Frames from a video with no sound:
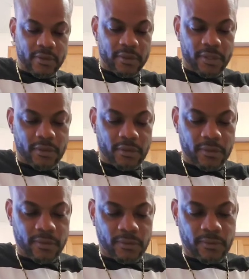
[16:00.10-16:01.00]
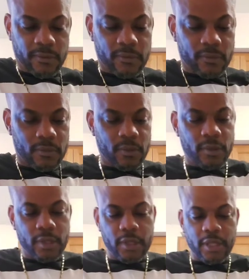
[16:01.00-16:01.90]
one, you know.
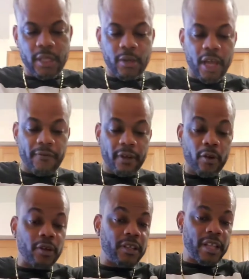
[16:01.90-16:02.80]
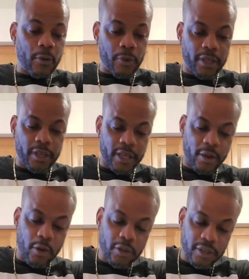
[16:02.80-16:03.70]
And then after I cut it that way, then I
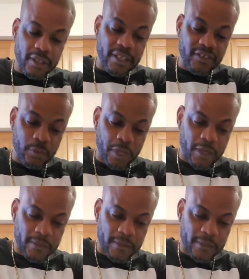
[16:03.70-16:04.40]
cut it this way.